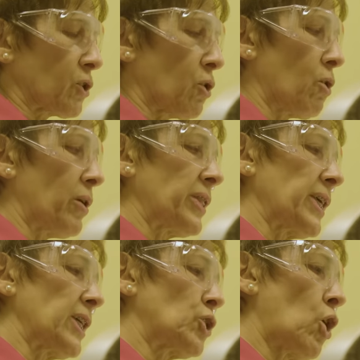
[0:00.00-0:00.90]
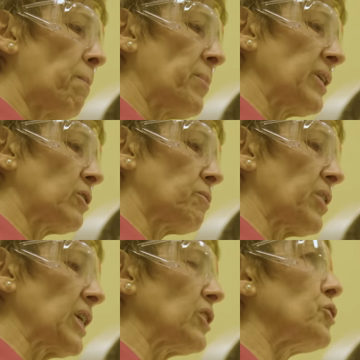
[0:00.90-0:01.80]
So the top piston
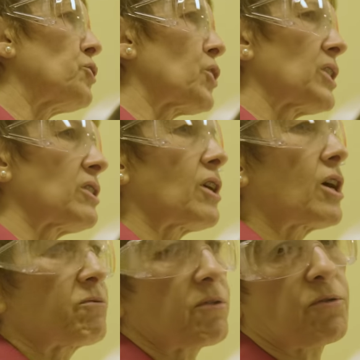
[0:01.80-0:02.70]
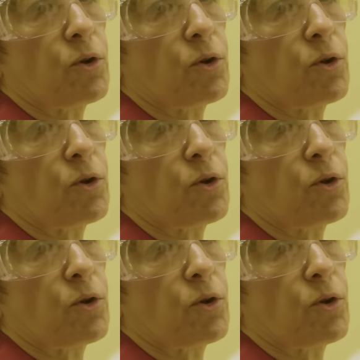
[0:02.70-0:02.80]
ring is usually starved of